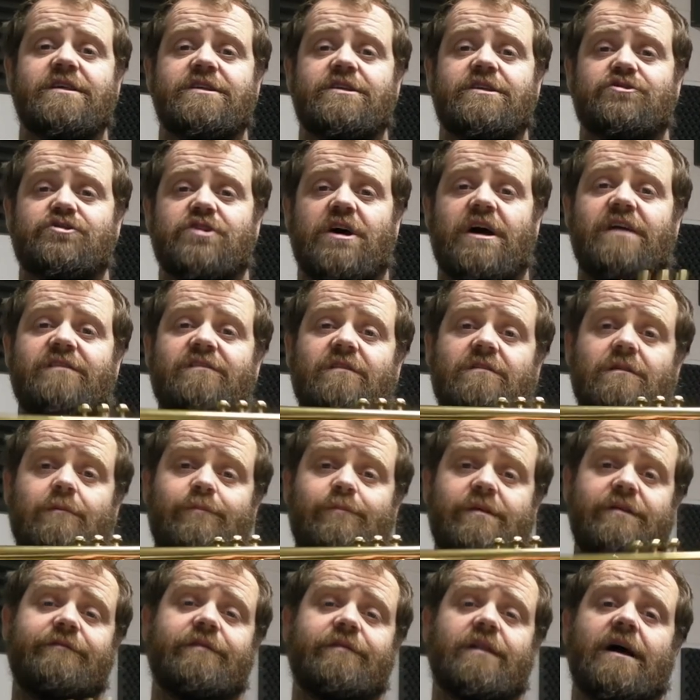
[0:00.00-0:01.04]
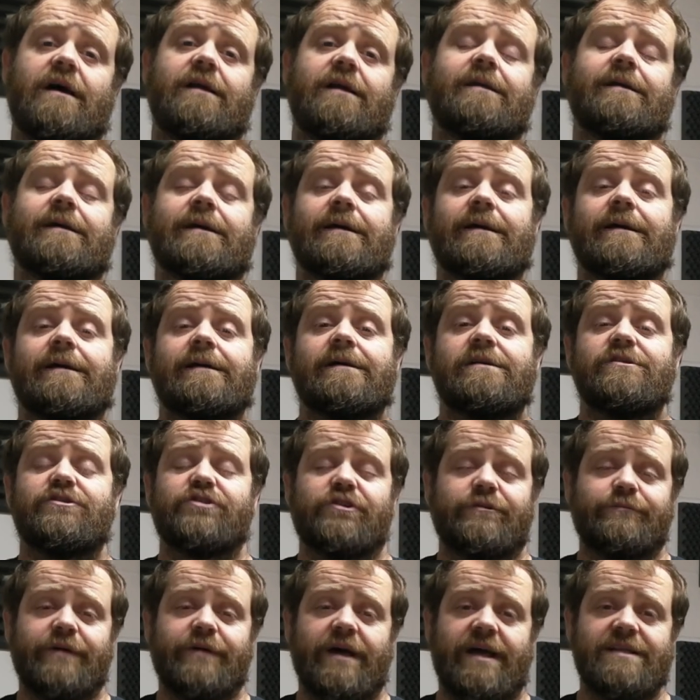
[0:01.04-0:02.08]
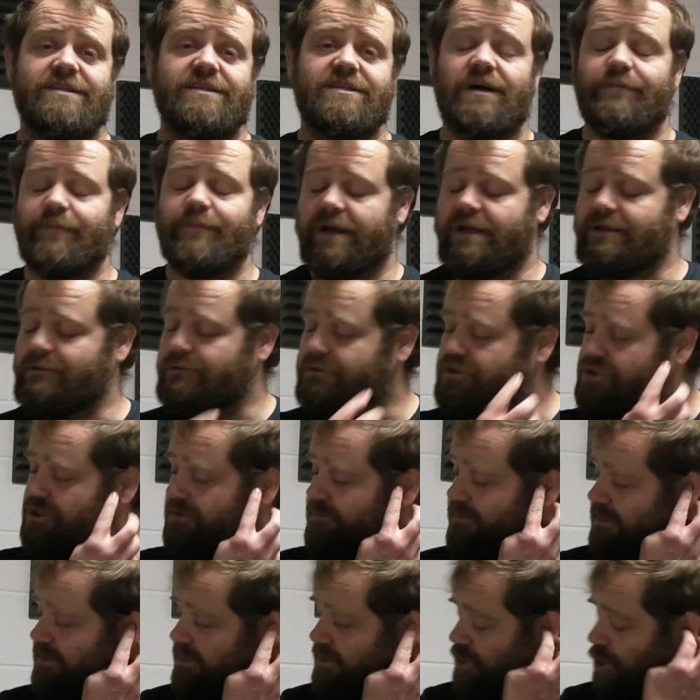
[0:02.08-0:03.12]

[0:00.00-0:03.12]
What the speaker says: like you're trying to turn a B-flat trumpet into a piccolo trumpet.